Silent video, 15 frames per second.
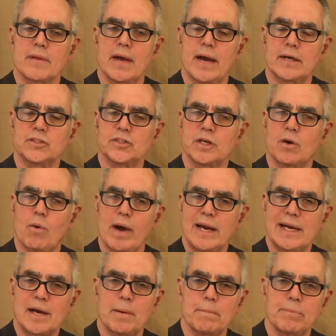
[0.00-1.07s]
Actually, quite
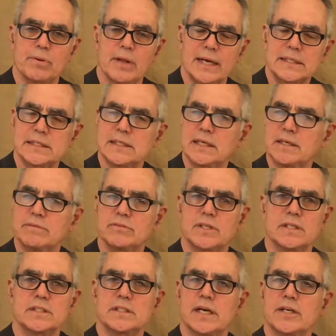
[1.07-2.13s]
a complexity of
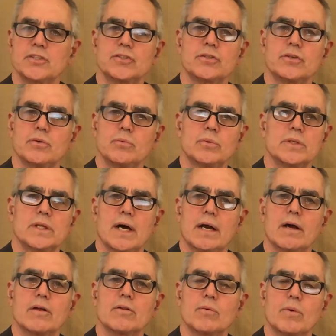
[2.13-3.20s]
sensation you would
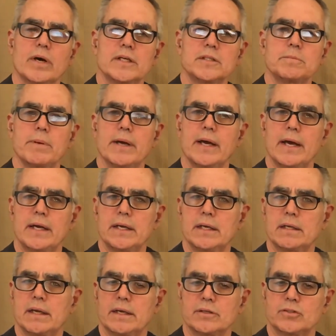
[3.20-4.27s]
not otherwise pay any
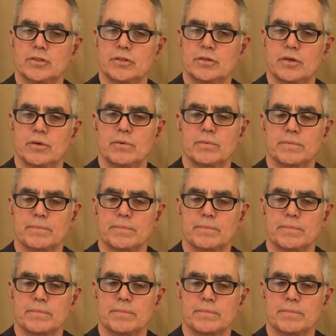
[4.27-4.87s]
attention to.